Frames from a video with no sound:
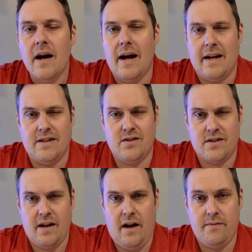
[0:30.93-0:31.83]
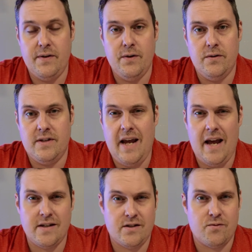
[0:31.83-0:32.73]
And I took a few
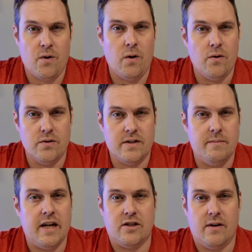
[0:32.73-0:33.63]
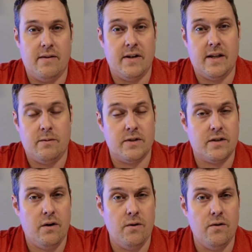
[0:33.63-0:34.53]
test rolls to make sure everything was
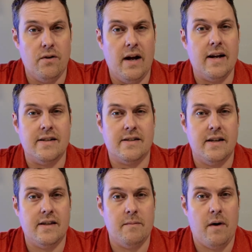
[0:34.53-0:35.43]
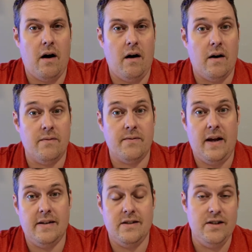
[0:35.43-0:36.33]
cool and I sent them off.
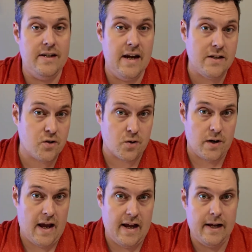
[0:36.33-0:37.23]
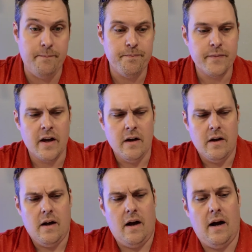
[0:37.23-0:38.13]
And yesterday,
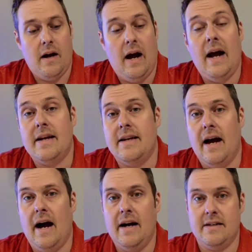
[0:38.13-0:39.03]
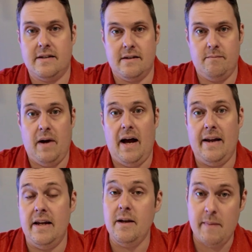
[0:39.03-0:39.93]
I got
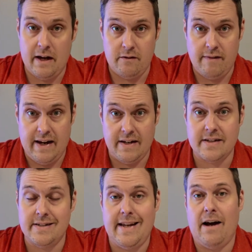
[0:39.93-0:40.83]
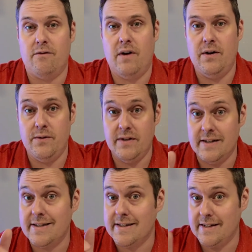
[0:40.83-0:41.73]
my email link to download
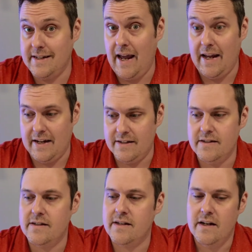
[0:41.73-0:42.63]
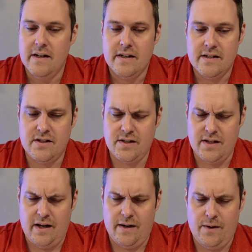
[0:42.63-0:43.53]
the scans.
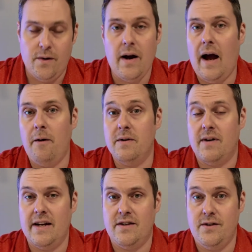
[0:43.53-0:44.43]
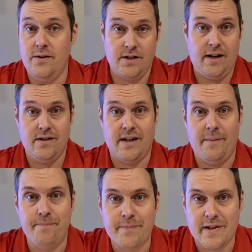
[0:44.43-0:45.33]
So I would like to share
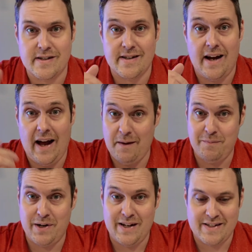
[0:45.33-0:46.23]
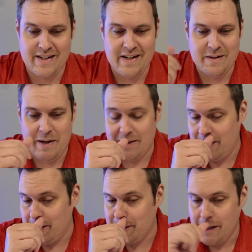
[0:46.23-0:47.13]
some because I'm pretty excited about
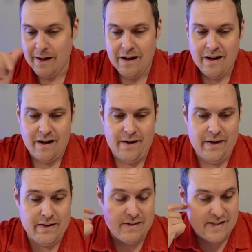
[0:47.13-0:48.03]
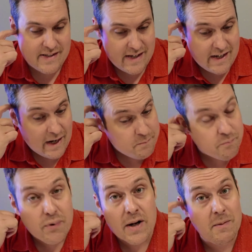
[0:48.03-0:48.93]
this. Let's see, I'm
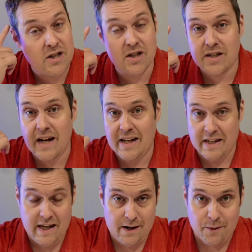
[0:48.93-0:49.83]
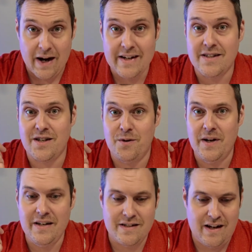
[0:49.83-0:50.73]
pretty much just going to get right to
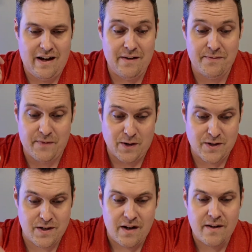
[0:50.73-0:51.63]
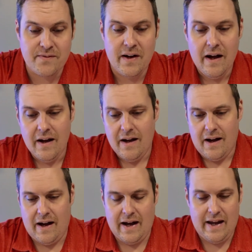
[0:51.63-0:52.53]
it. First off,
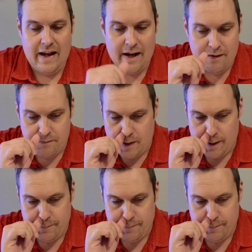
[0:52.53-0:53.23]
I have